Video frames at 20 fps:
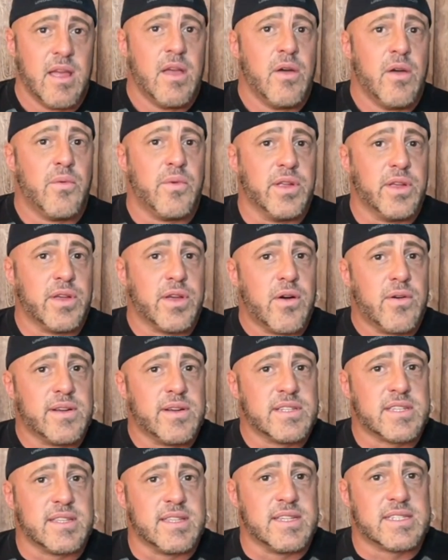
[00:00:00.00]
When you go
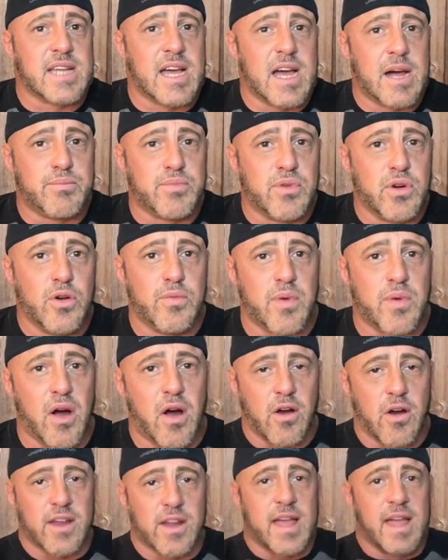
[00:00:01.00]
into the top rope
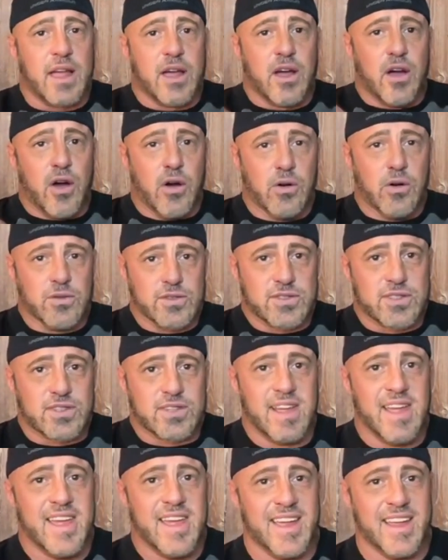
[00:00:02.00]
R K Os
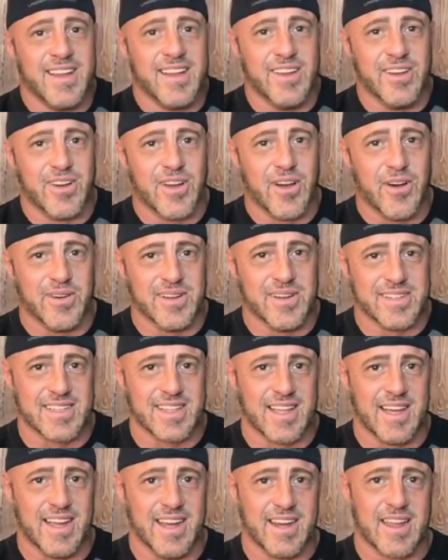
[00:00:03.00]
and you go into
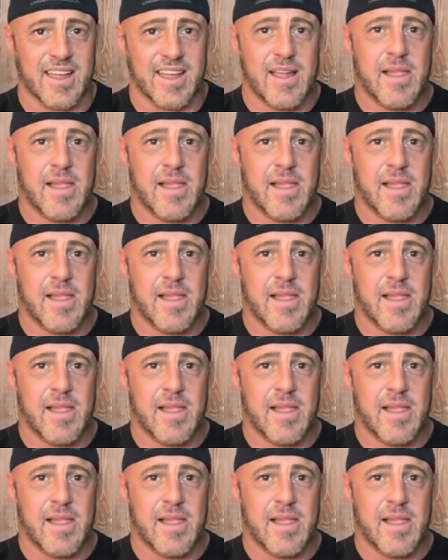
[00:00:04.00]
like